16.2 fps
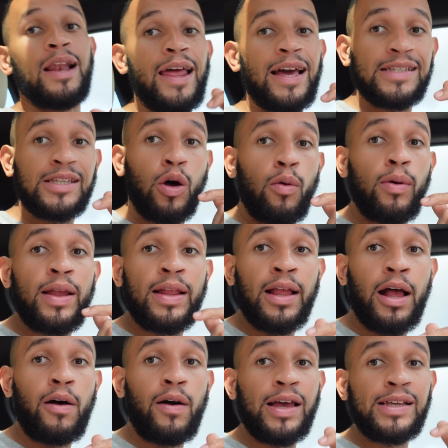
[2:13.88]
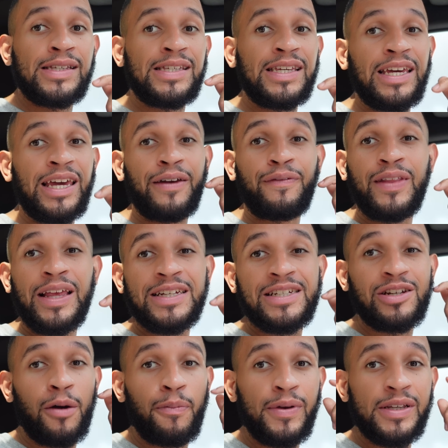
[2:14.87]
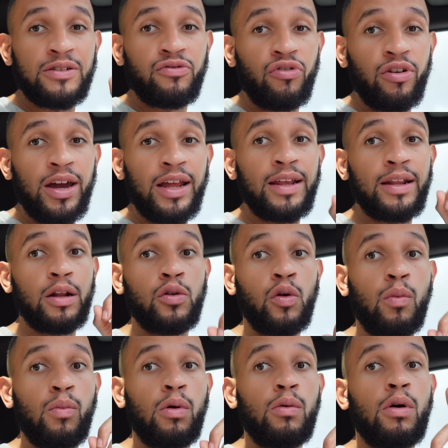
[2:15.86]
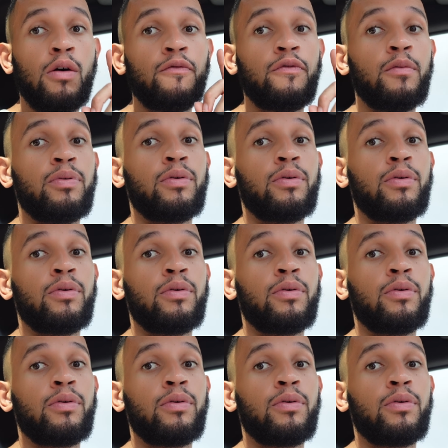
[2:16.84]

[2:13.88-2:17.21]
Let's go in now and see if this shop is really the number one for